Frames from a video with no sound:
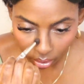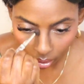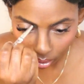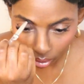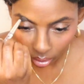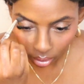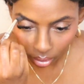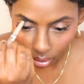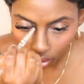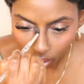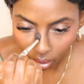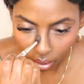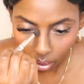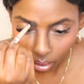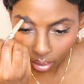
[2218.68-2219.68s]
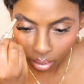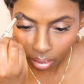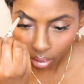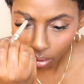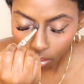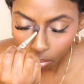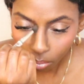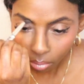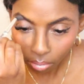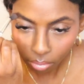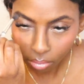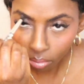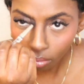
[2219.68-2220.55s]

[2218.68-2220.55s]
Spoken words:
Nothing is said.